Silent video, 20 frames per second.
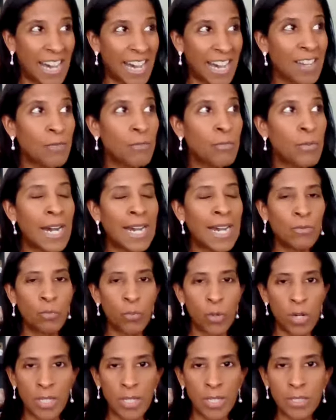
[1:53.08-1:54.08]
I
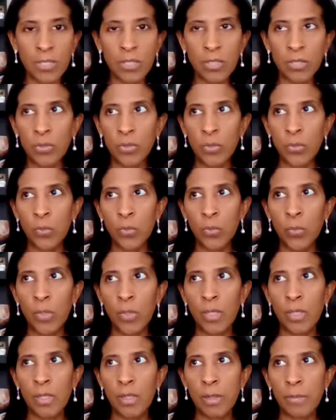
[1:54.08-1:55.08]
want
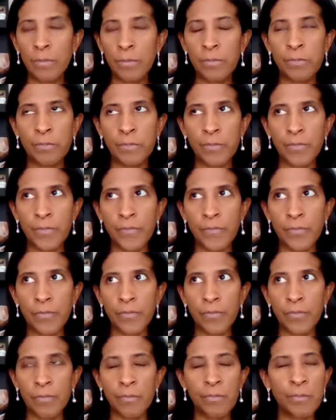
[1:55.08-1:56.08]
to
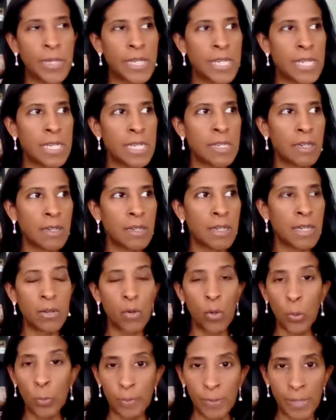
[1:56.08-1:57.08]
be
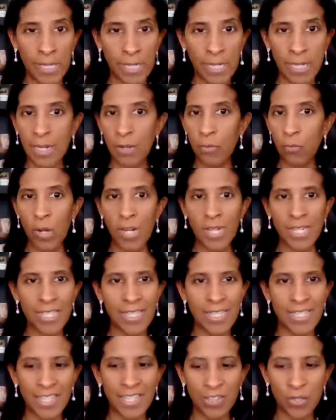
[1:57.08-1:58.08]
open, and I want to
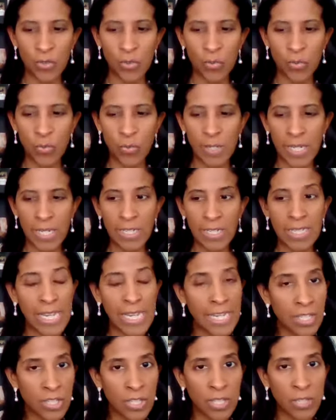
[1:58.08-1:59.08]
continue
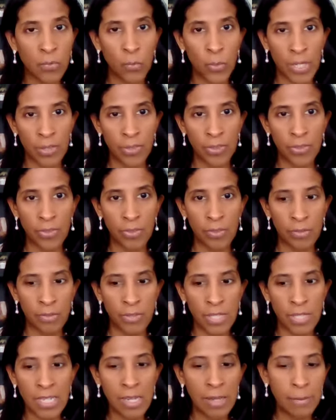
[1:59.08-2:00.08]
engaging with
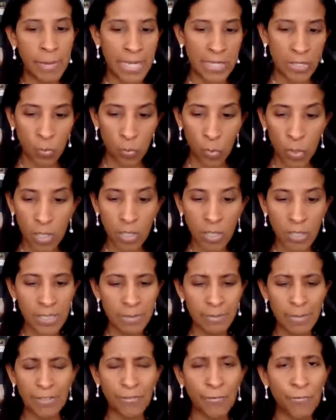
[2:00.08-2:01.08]
the MS world
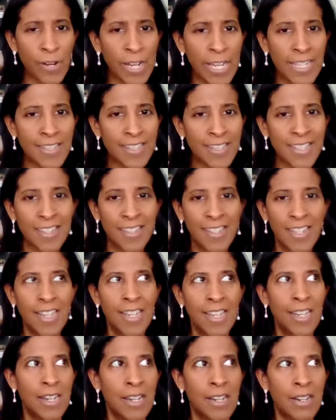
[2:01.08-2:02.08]
and my friends that
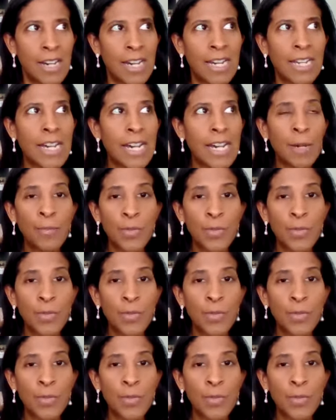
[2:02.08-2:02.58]
I